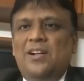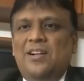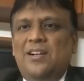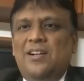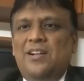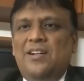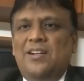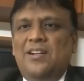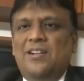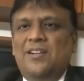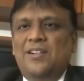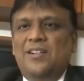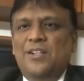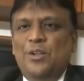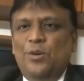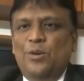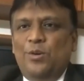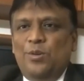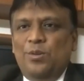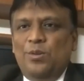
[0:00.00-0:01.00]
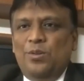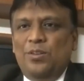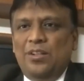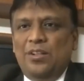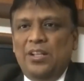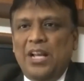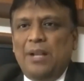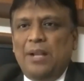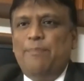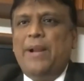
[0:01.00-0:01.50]
uh, you know
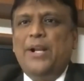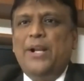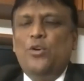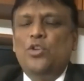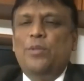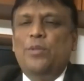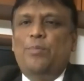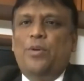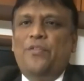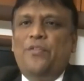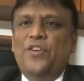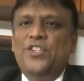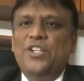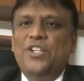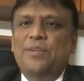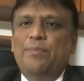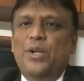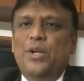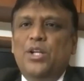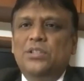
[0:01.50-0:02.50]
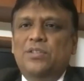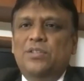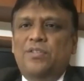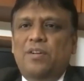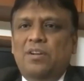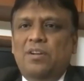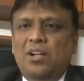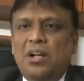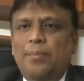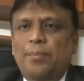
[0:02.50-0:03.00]
get back to the profession because of
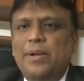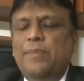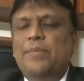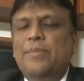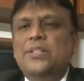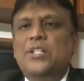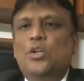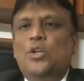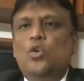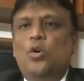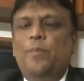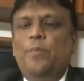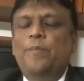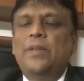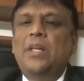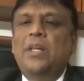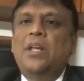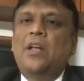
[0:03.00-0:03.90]
our commitments at home